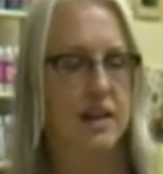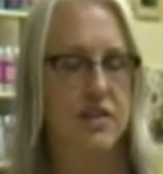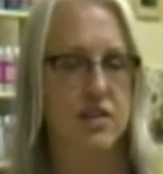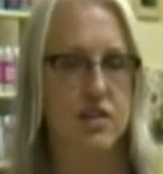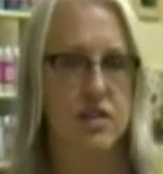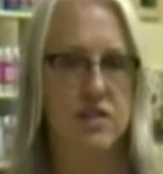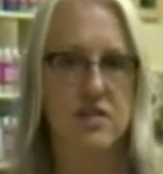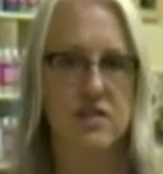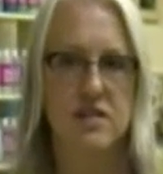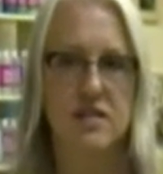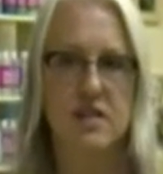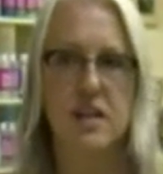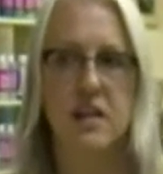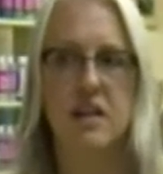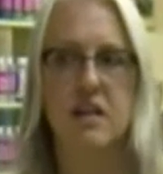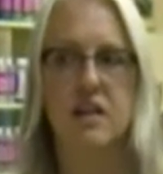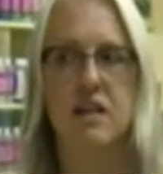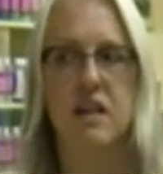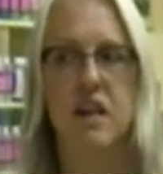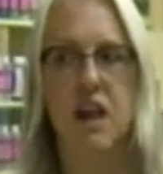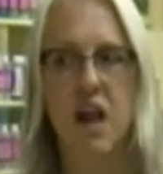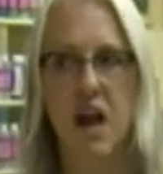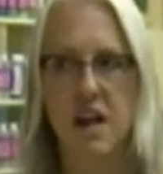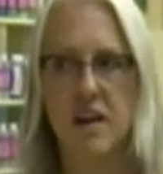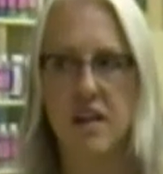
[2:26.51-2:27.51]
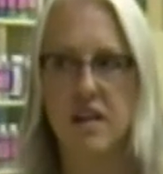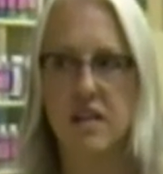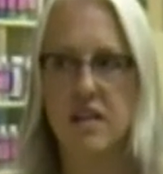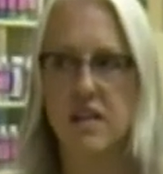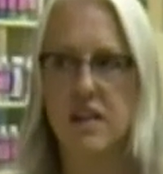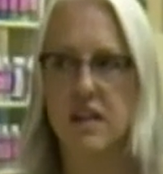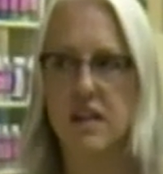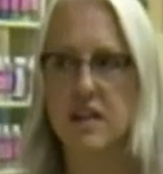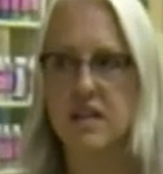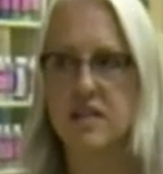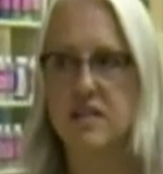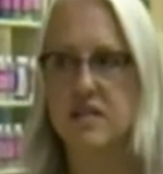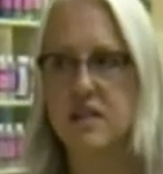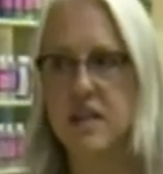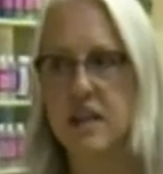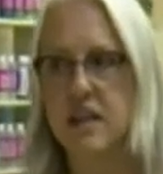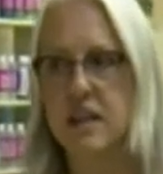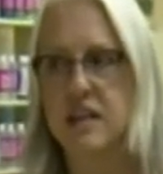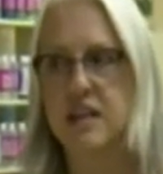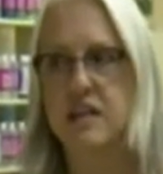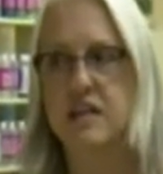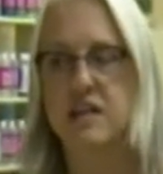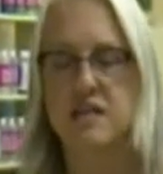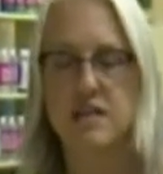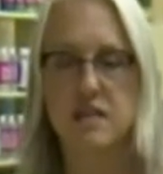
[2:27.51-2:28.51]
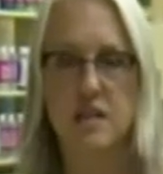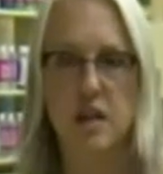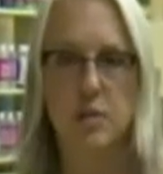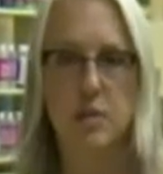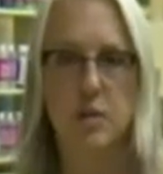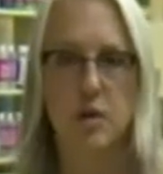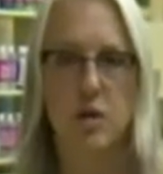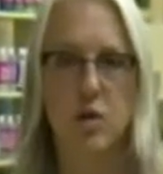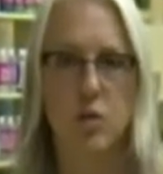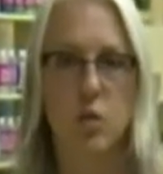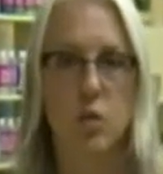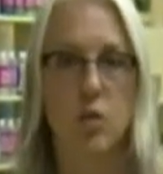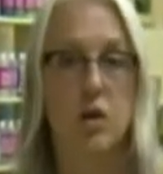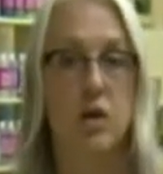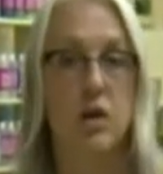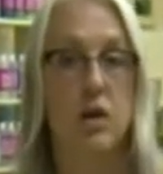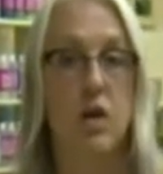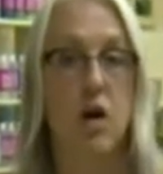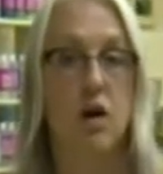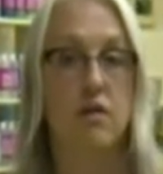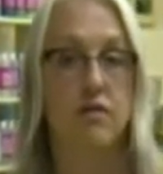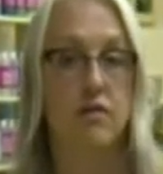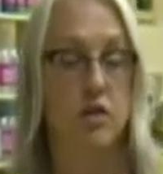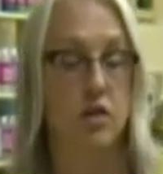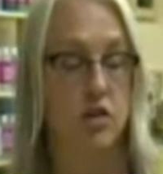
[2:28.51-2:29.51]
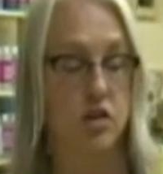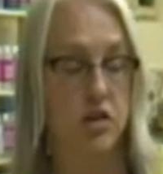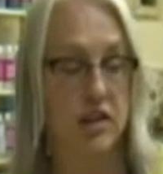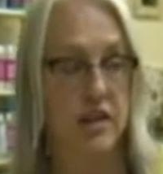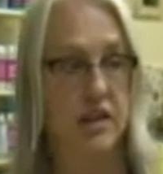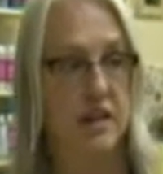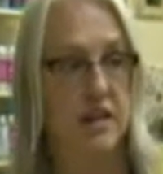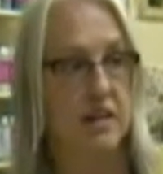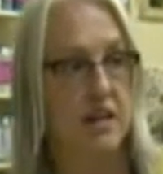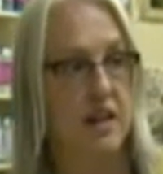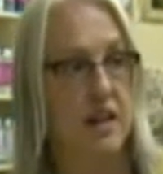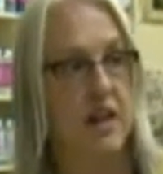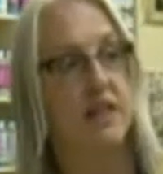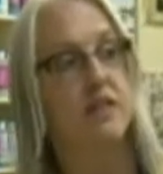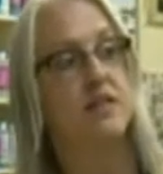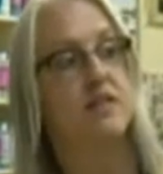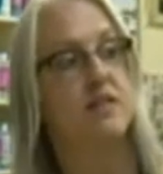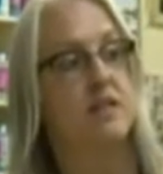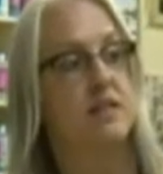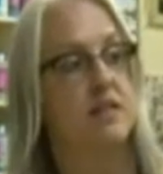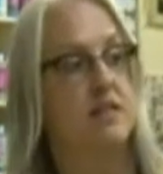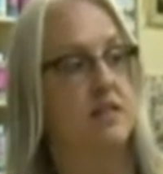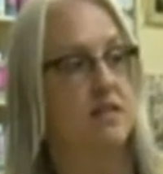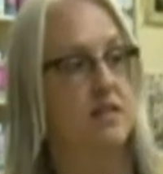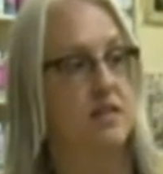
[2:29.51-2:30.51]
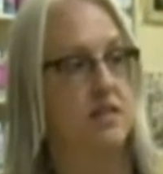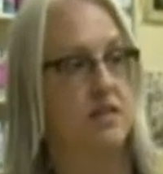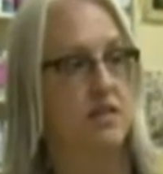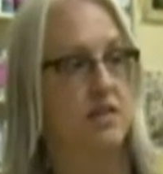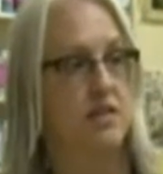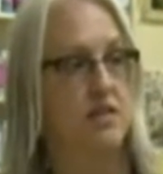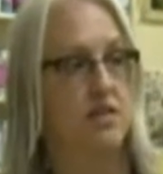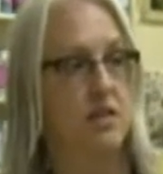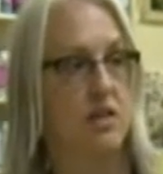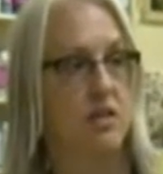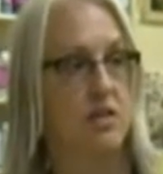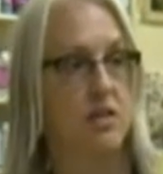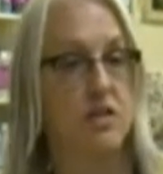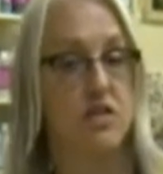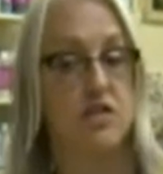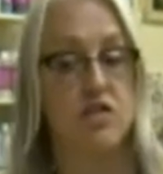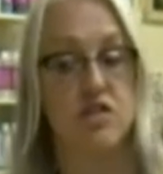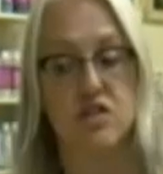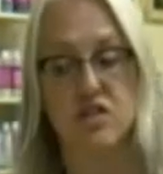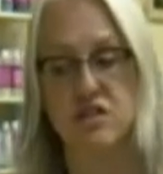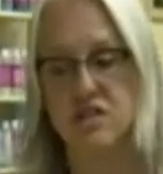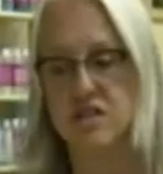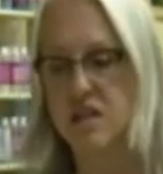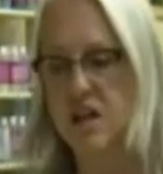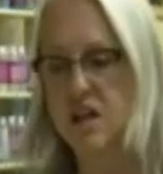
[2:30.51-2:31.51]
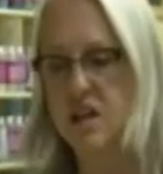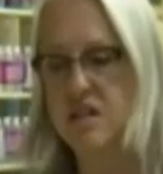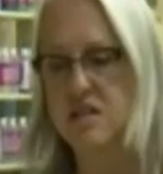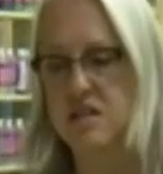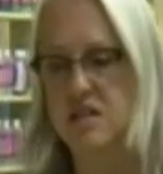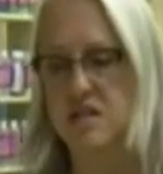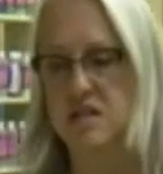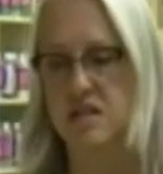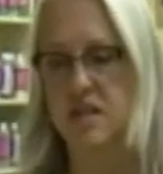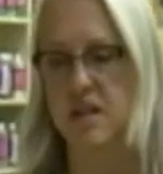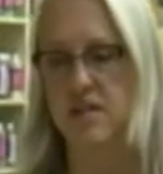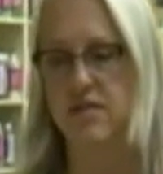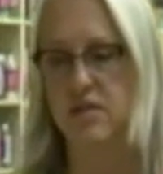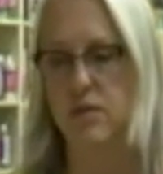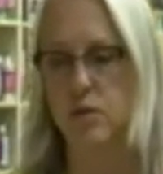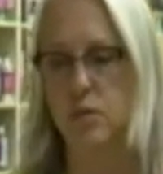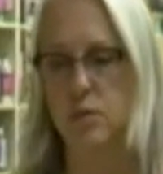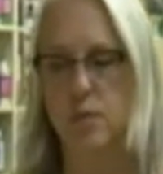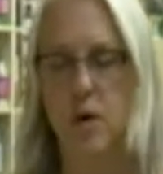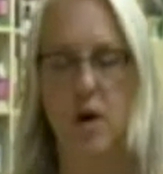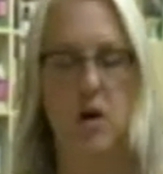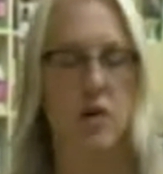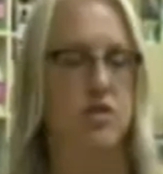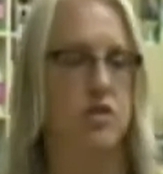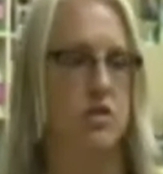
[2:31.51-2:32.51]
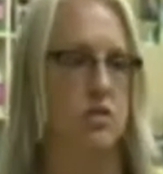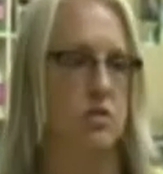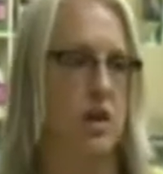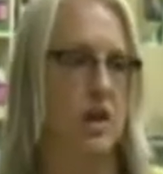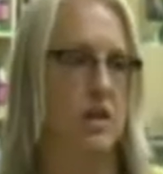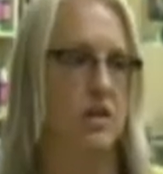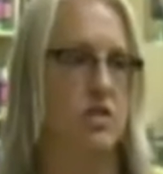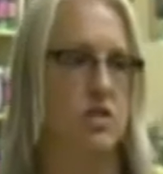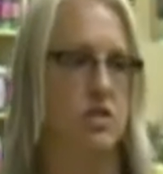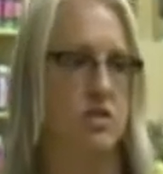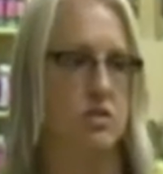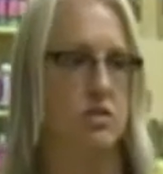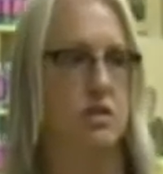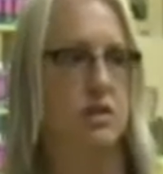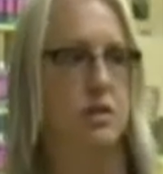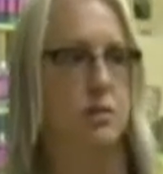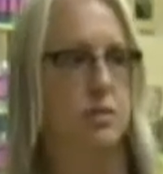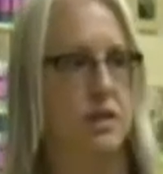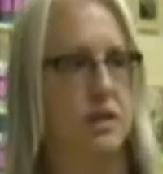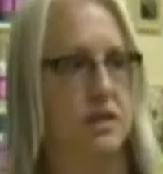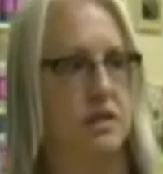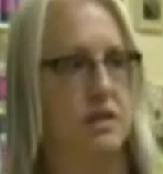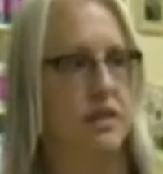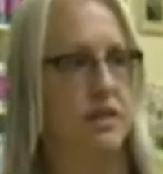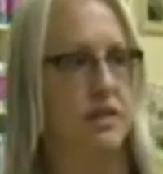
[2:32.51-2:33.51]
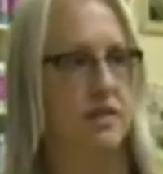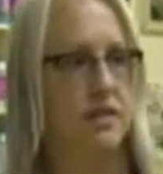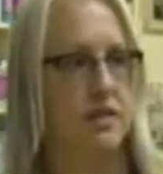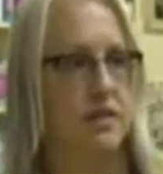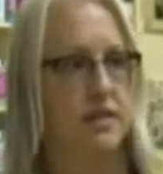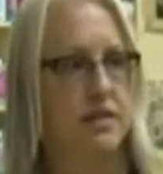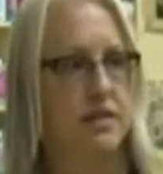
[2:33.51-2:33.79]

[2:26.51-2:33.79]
just a lot of things. And in the summer we'll offer cooking classes. So there's just tons of stuff through Parks and Rec to do in the building.